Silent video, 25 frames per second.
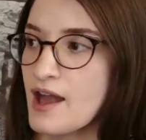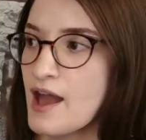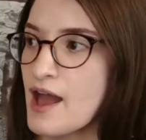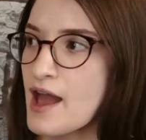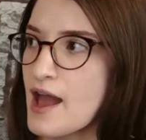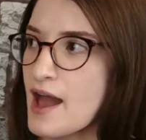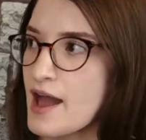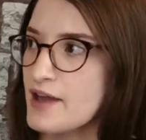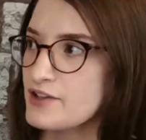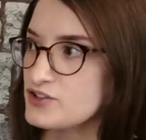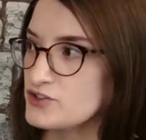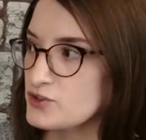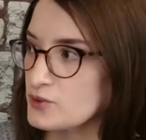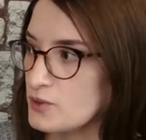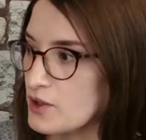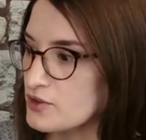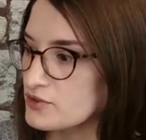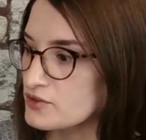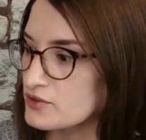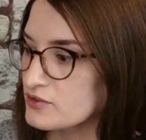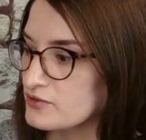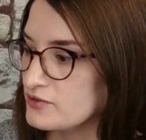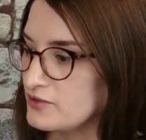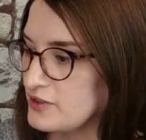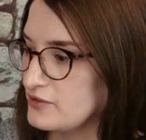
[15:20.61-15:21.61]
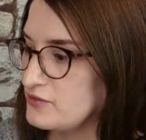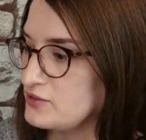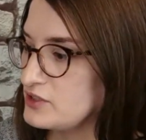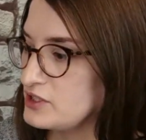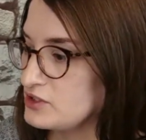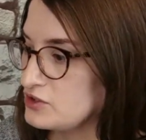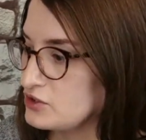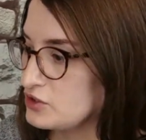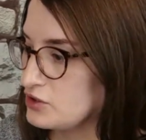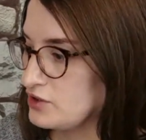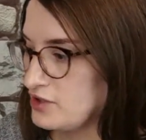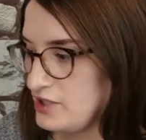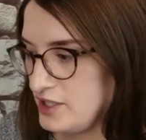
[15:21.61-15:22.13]
at
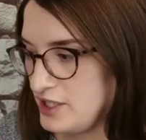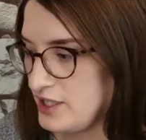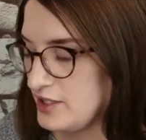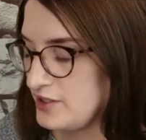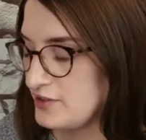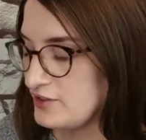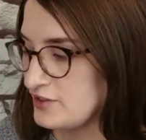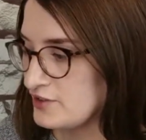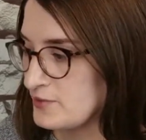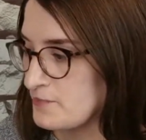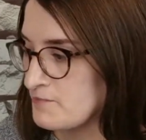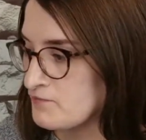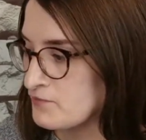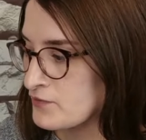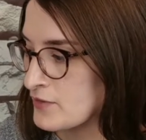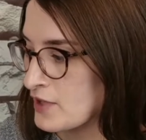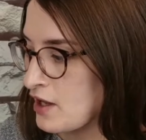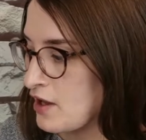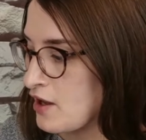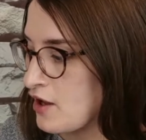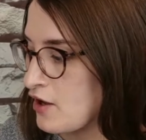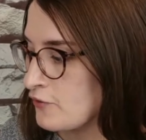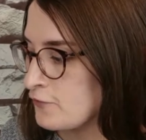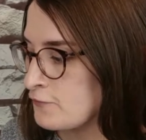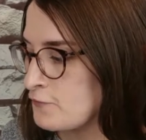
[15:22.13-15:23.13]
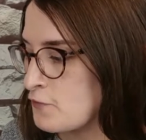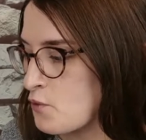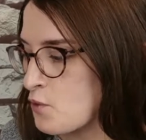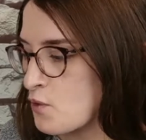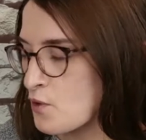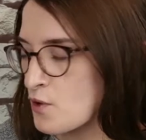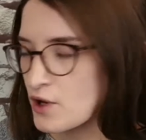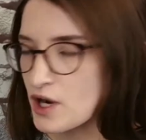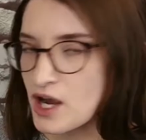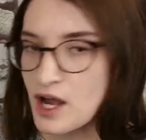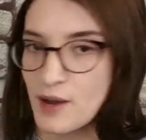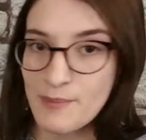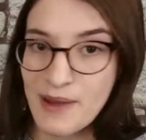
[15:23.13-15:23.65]
250 degrees
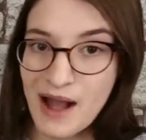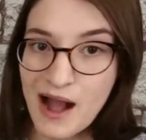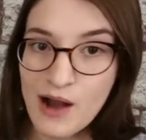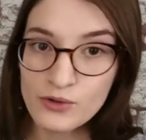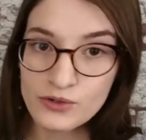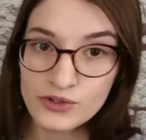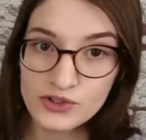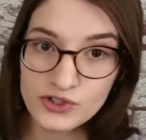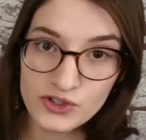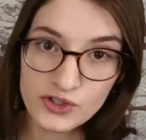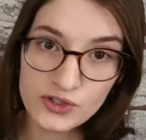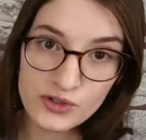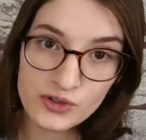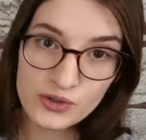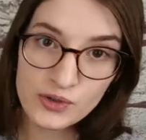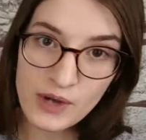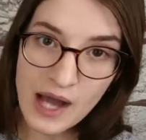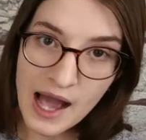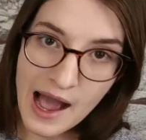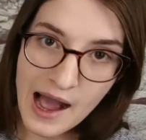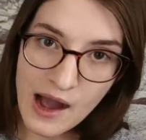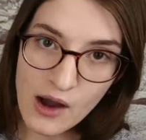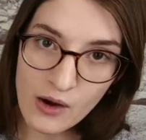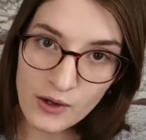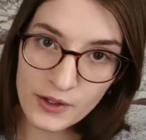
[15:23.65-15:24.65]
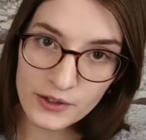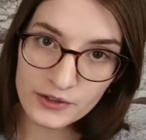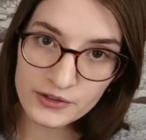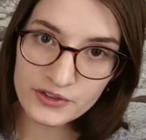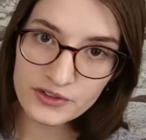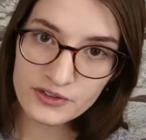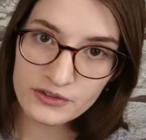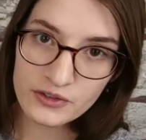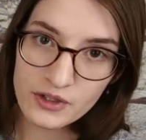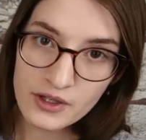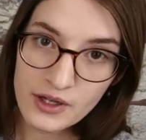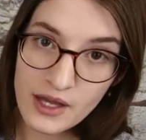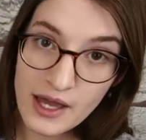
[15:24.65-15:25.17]
for about two
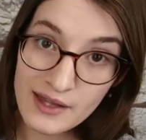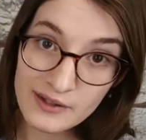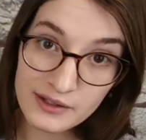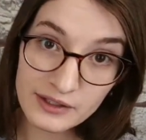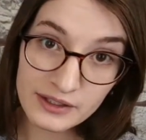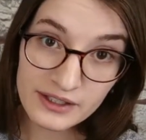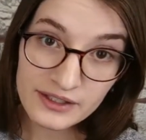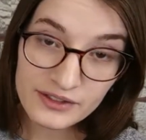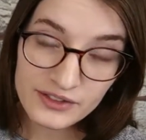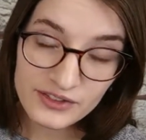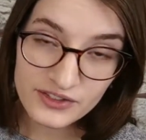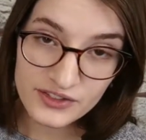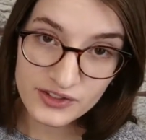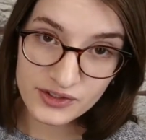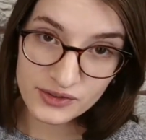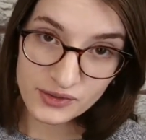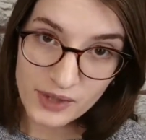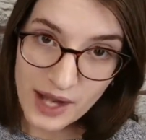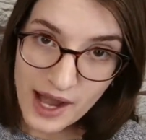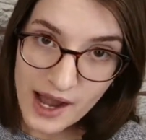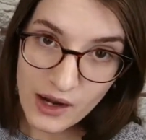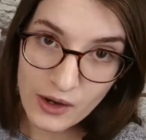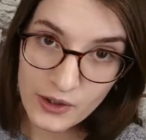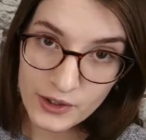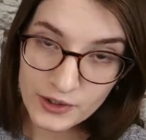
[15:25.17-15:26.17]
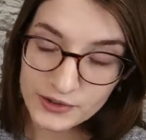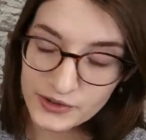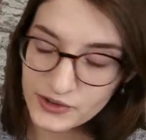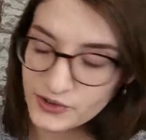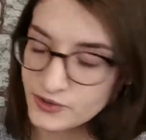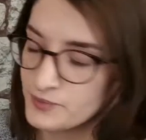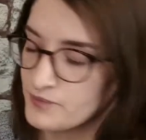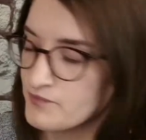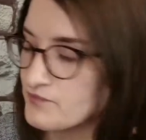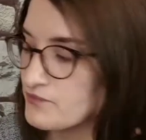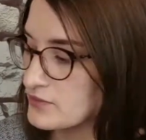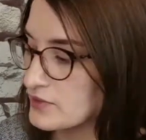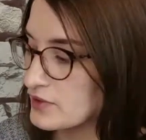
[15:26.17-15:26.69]
hours, at least two hours.